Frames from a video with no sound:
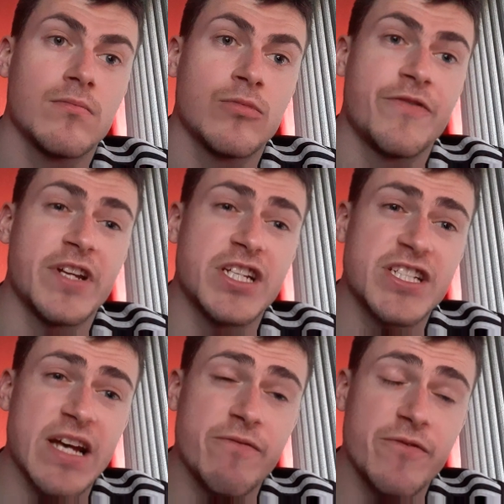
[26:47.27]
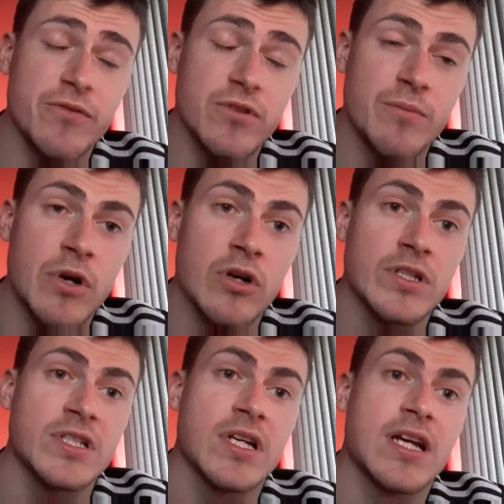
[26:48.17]
We finished seventh under
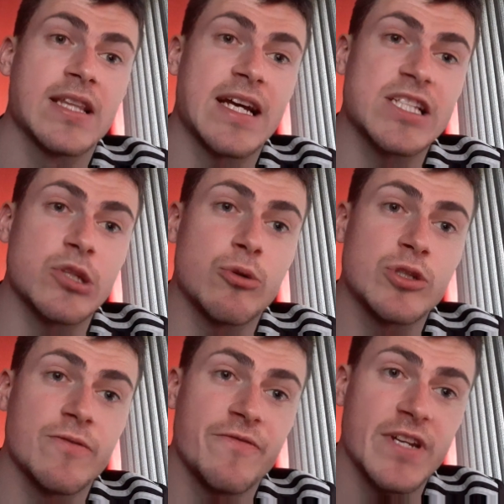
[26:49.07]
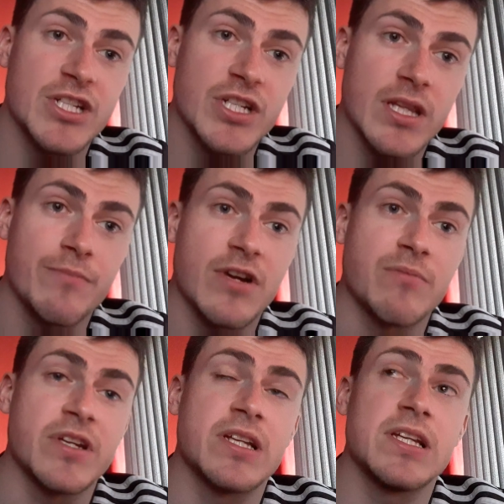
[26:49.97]
Moyes. That's lowest we've finished in the
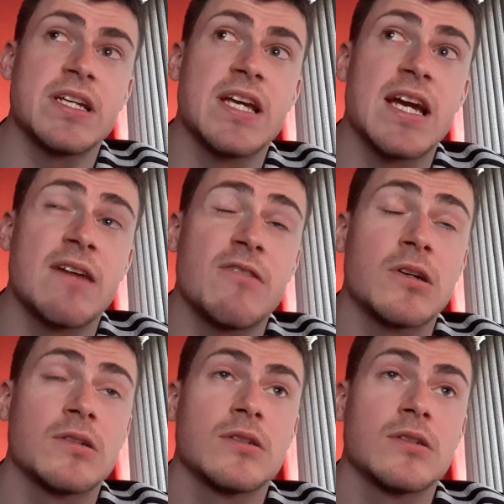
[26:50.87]
Premier League era.